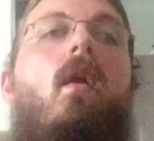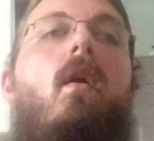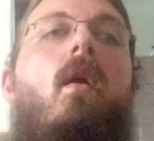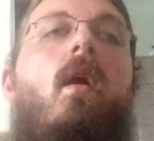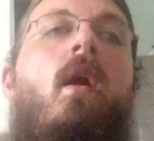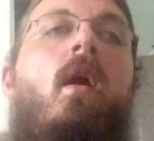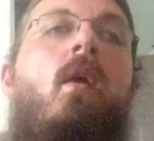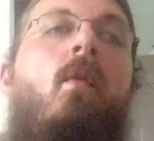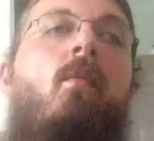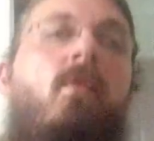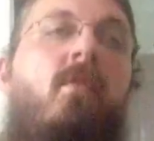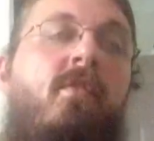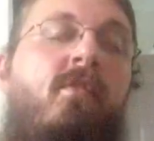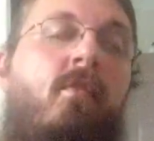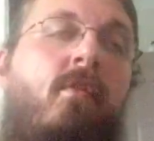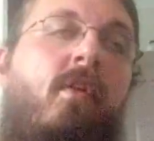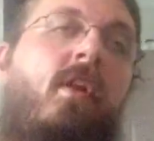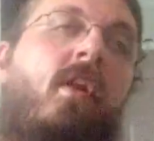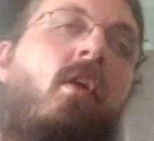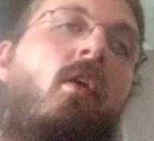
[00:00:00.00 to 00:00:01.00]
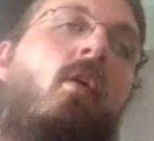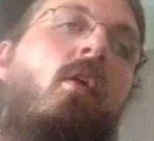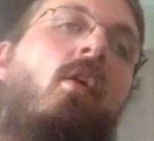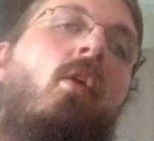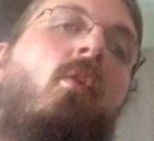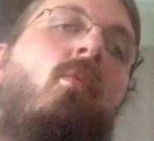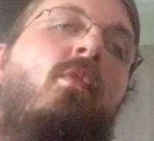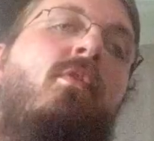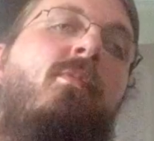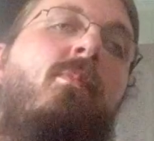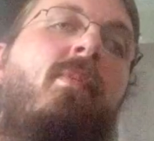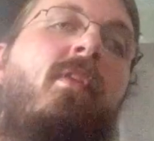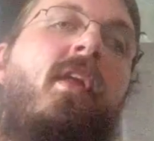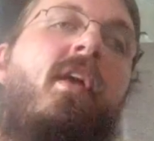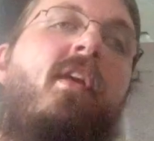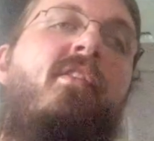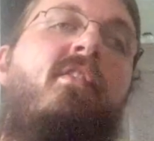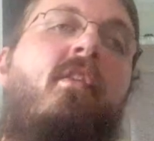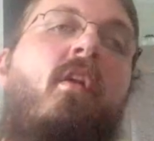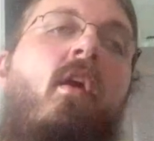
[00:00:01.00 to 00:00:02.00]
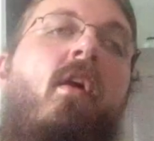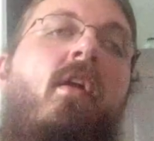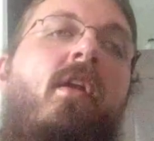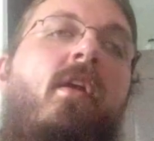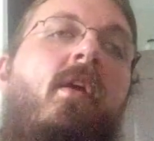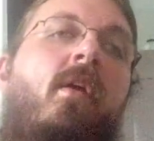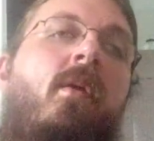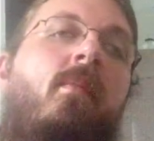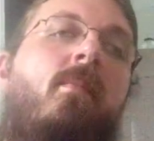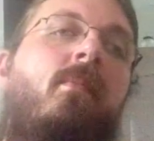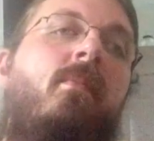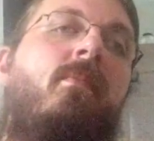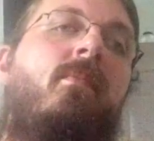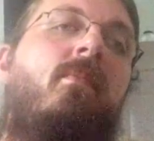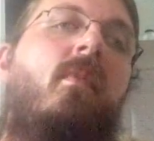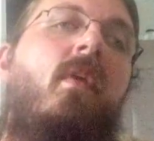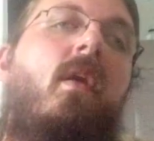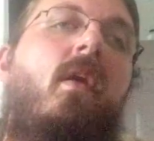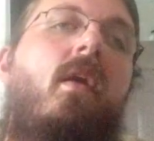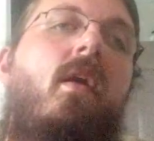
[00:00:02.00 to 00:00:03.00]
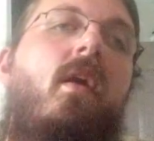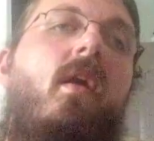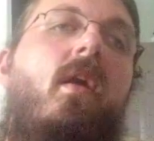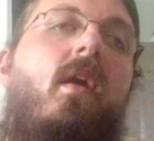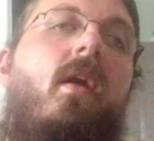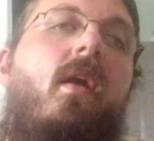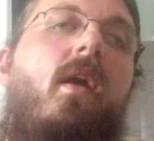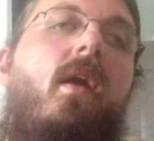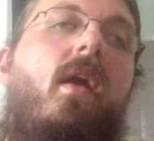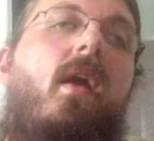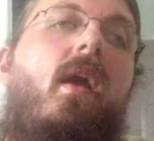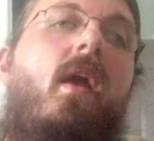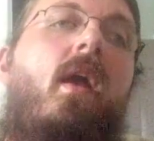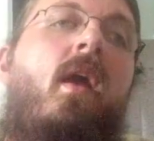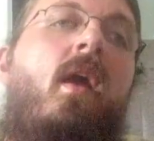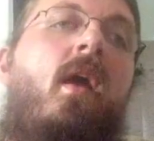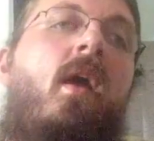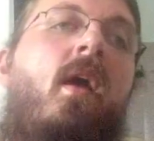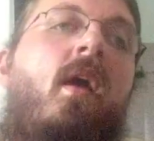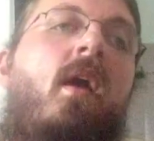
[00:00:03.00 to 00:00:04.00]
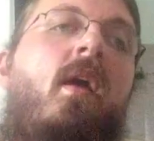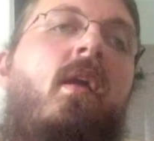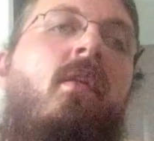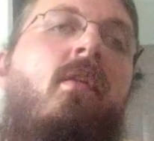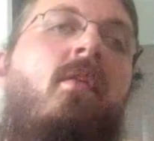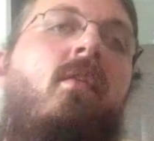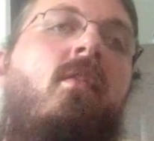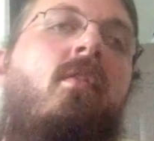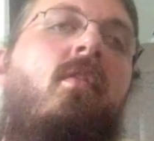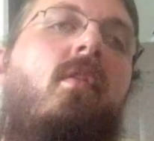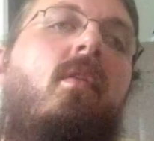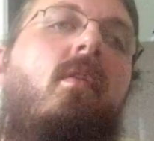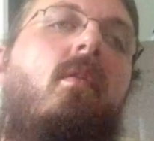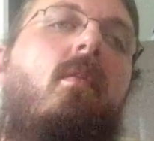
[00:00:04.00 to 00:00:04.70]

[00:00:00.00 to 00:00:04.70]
A restraining order was placed on him, and